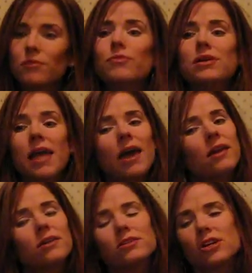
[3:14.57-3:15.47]

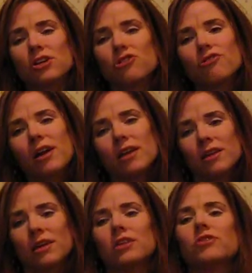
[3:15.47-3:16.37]
Bananas are great
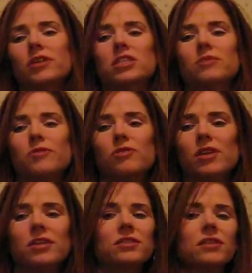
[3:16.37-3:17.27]
in green
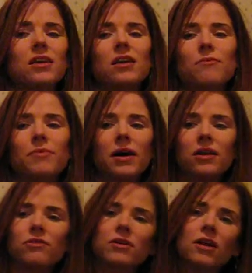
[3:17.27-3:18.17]
smoothies,
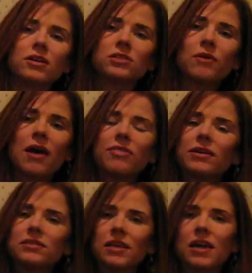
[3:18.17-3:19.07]
but you can also add
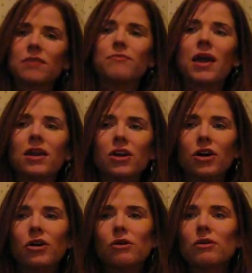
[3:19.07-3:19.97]
things like
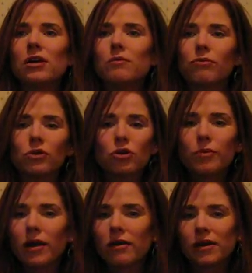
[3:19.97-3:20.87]
mango,
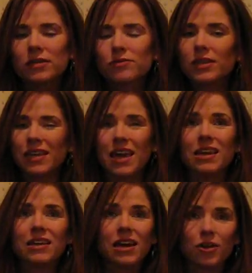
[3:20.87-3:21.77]
blueberries, really
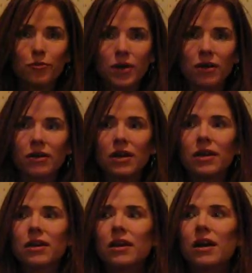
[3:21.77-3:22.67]
any kind of
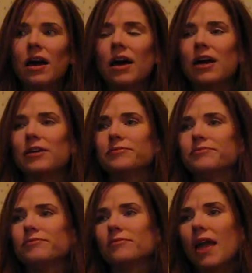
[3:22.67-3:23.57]
berry,
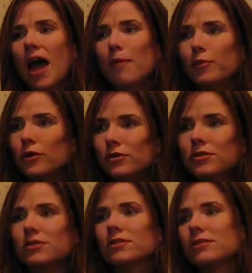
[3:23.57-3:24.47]

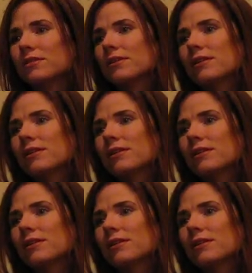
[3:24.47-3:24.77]
apples,